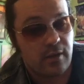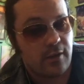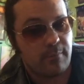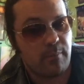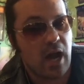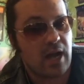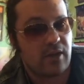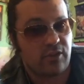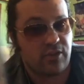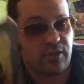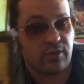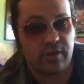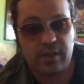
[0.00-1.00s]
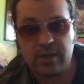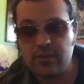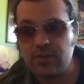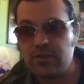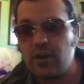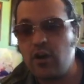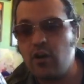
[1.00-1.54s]
manga series,
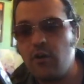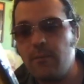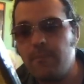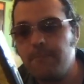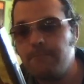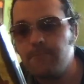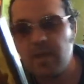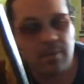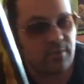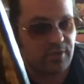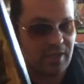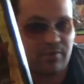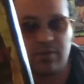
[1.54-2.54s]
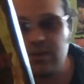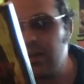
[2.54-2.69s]
so I'm just giving